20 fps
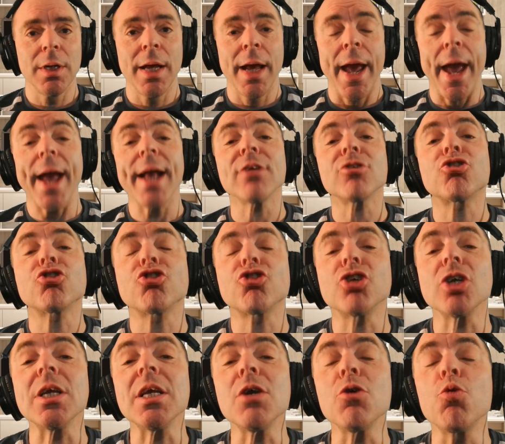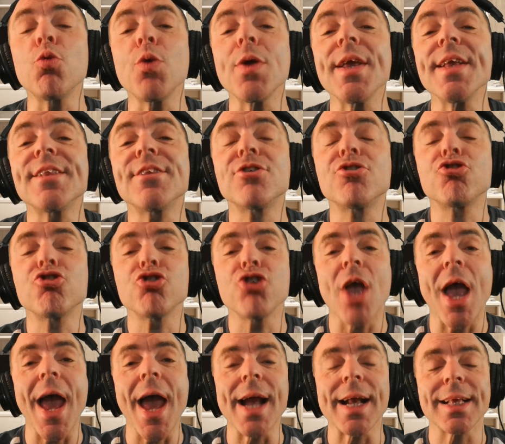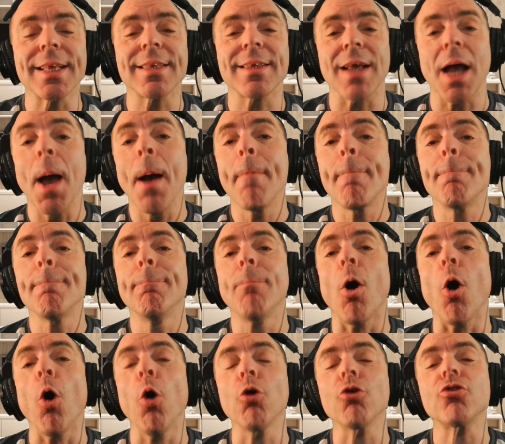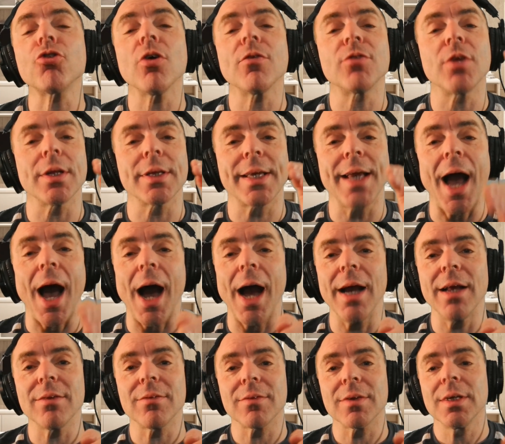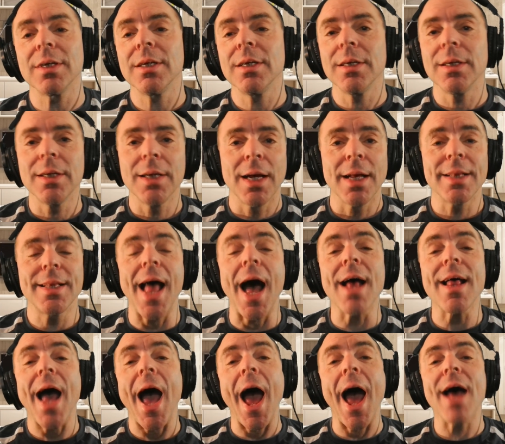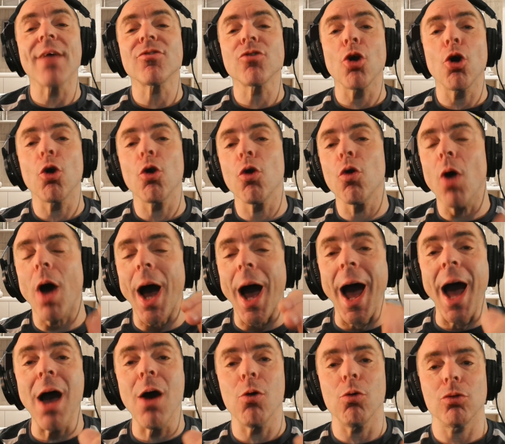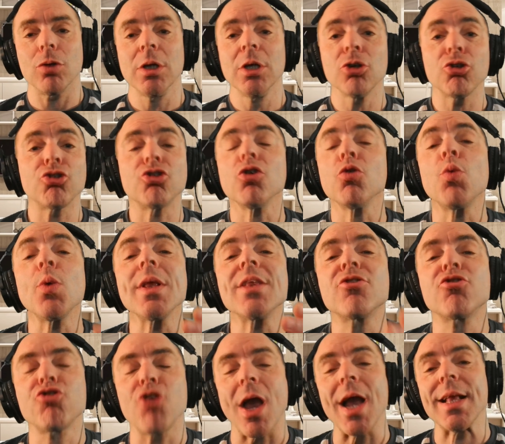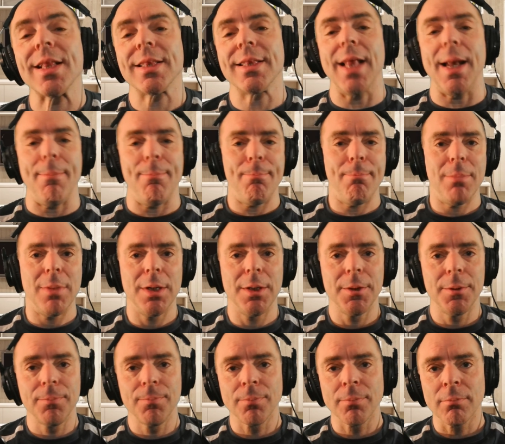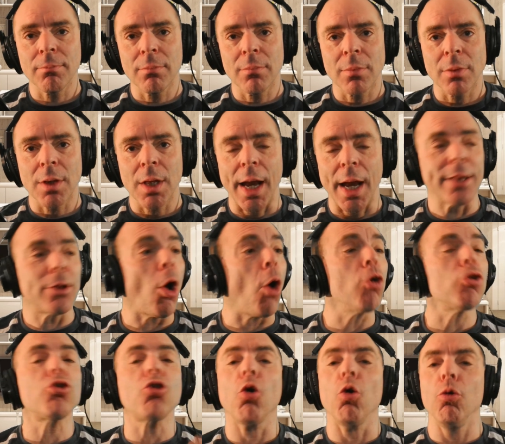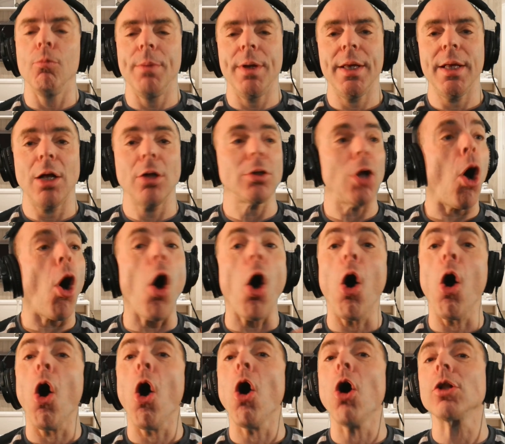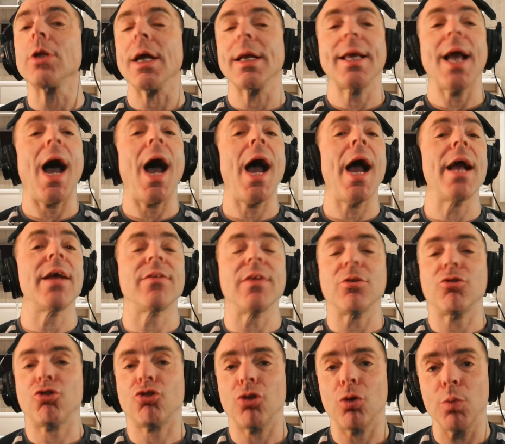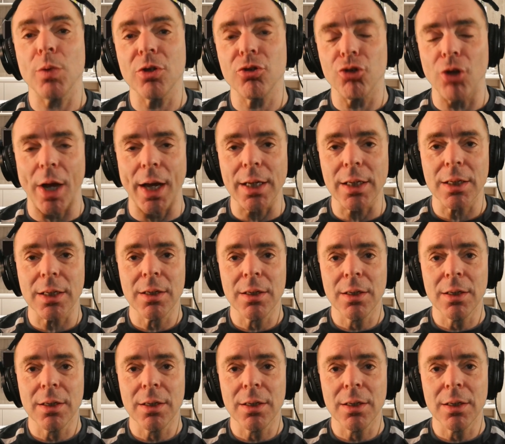and she rejects most of the guys that ask her out. She rejects them. And don't tell me, and all the guys that she rejects,